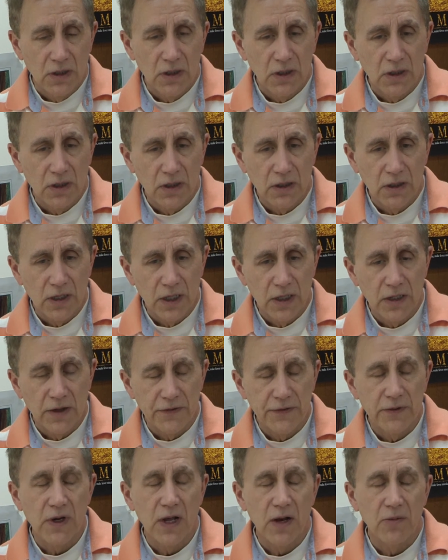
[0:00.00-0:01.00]
and
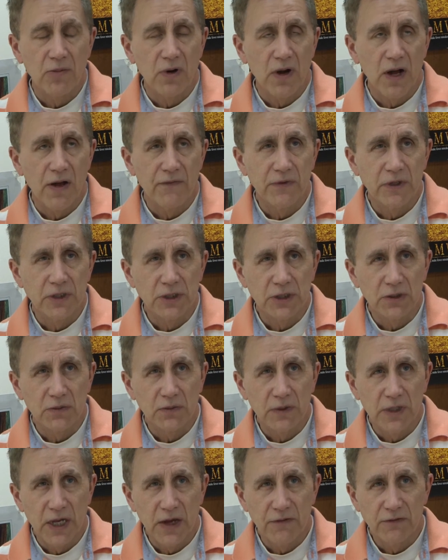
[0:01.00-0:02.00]
other nonprofits that
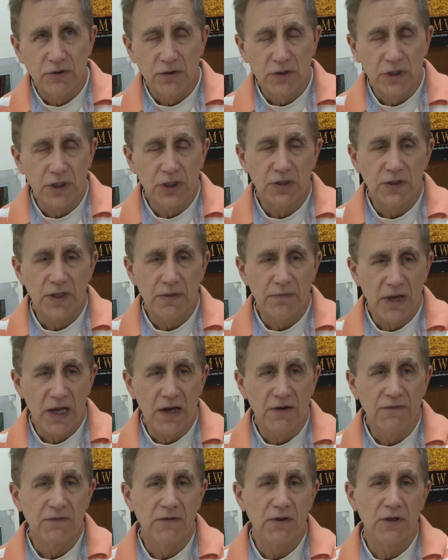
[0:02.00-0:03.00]
we have traditionally
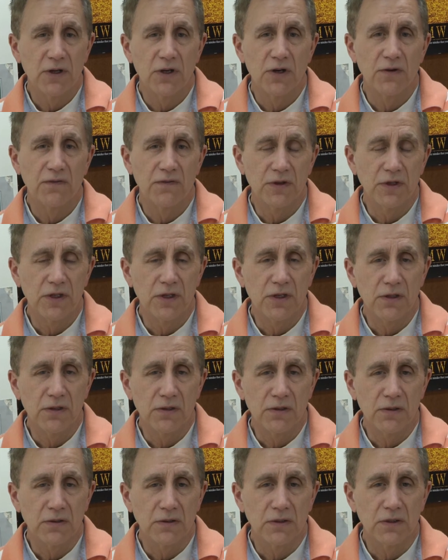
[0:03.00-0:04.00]
benefited over the
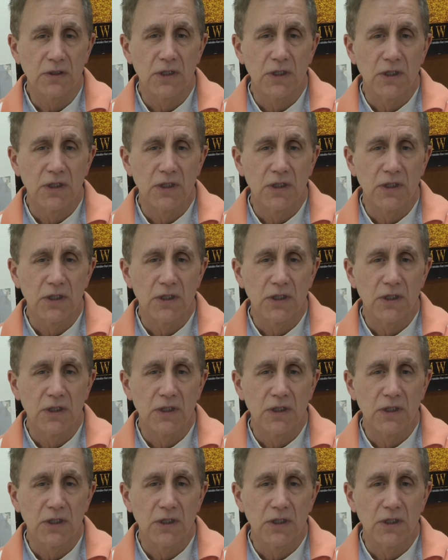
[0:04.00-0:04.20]
years,